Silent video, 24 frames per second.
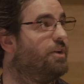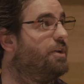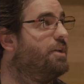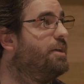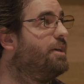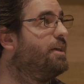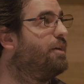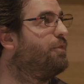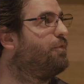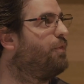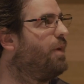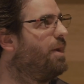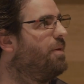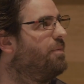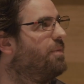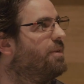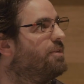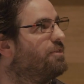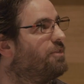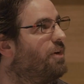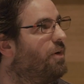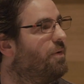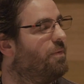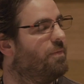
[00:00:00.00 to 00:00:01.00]
You need a
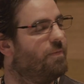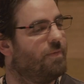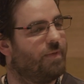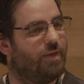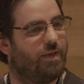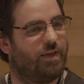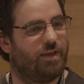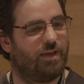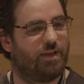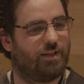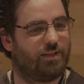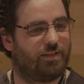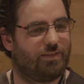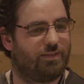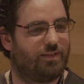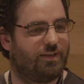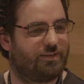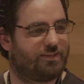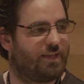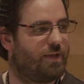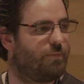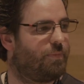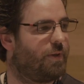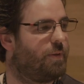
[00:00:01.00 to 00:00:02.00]
framework. So
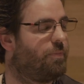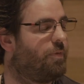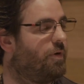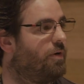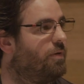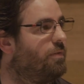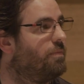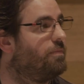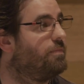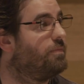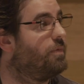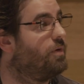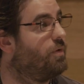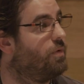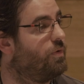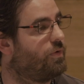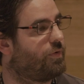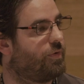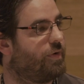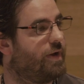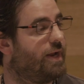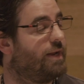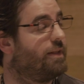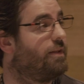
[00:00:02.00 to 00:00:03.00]
the same people
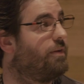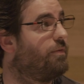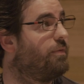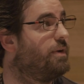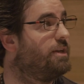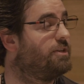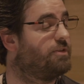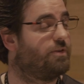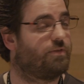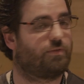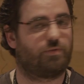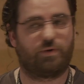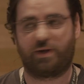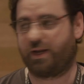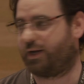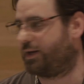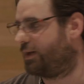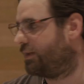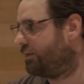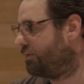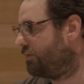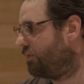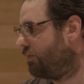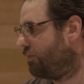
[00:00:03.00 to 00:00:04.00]
who created Reason
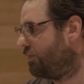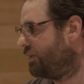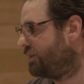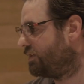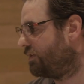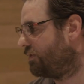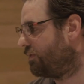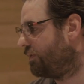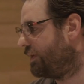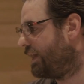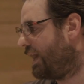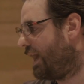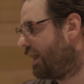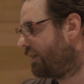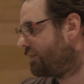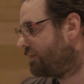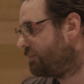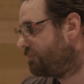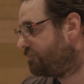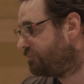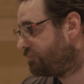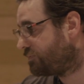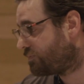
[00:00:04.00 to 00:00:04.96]
created Reason React,